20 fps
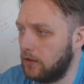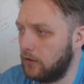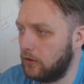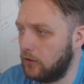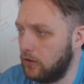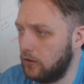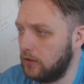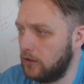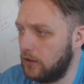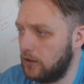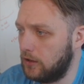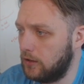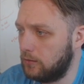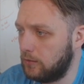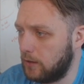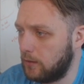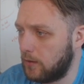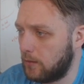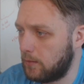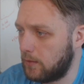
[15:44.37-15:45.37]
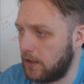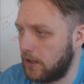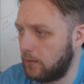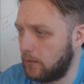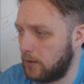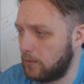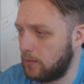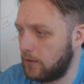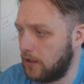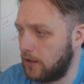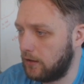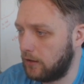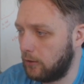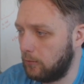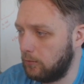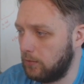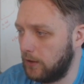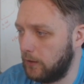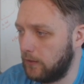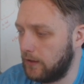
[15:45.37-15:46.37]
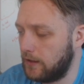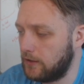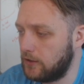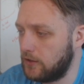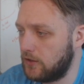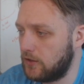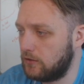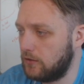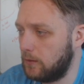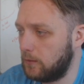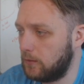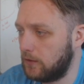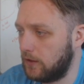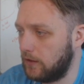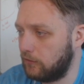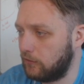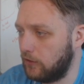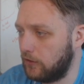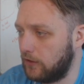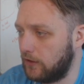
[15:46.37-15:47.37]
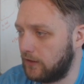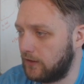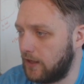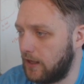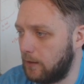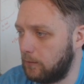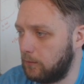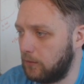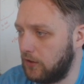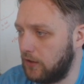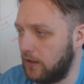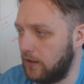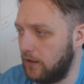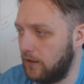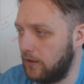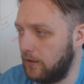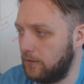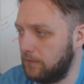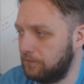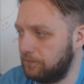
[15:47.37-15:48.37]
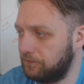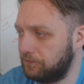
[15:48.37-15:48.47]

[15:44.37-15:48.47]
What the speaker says: Color, blah, blah, blah, blah, blah. Complete with edging strips, and they've got the tabs here.